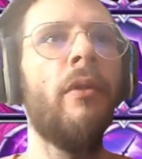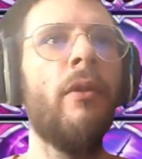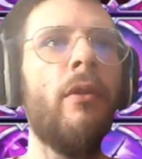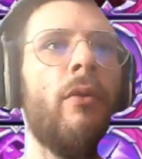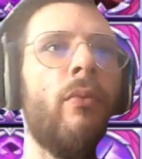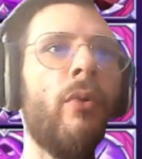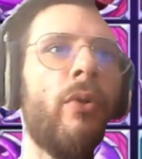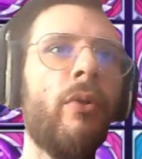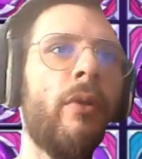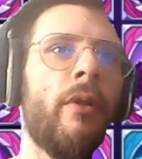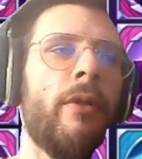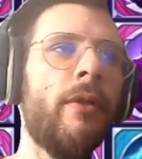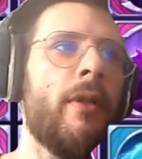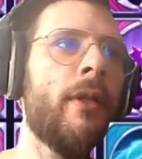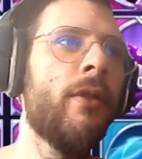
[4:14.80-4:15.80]
you want her
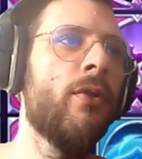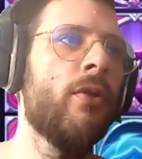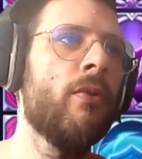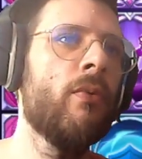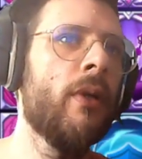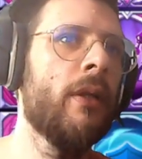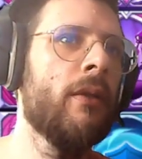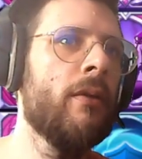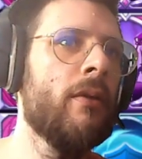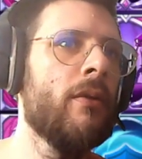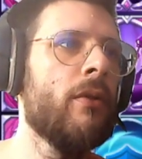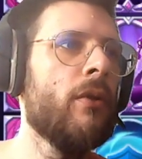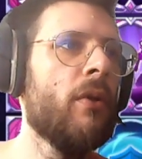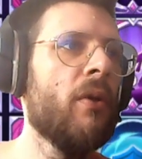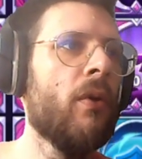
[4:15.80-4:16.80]
signature one,
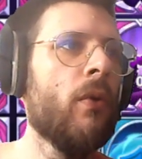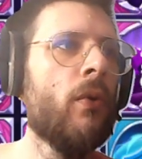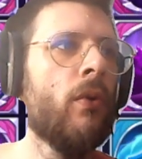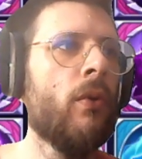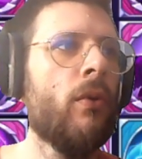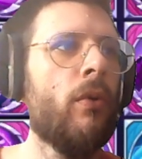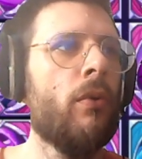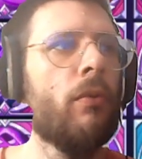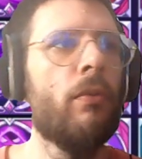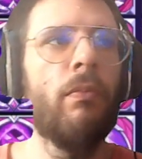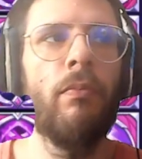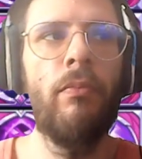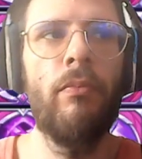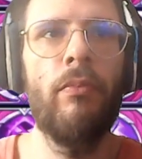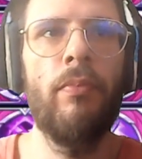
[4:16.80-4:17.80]
or
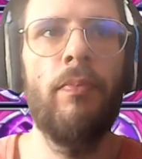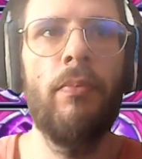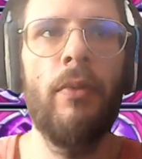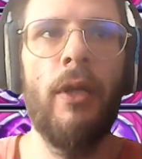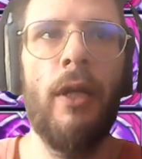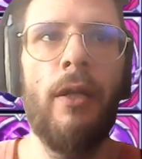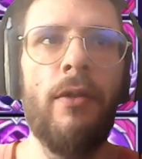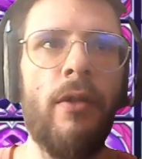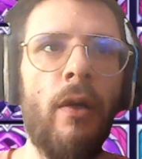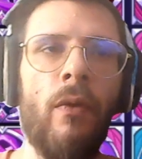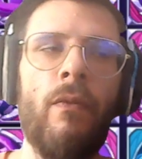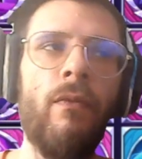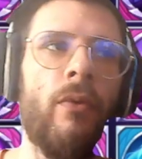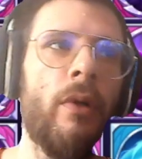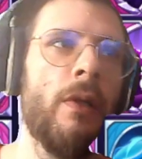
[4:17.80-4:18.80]
Gilly's Echo,
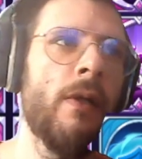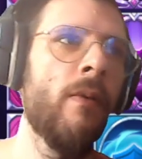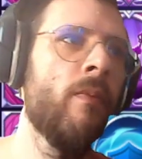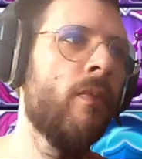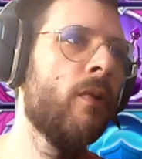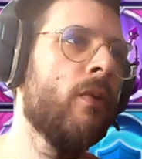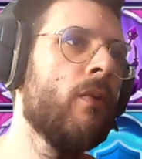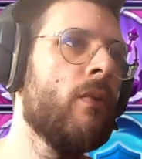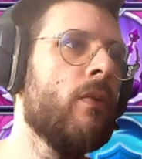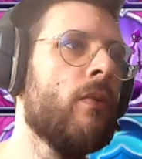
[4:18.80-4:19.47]
for example.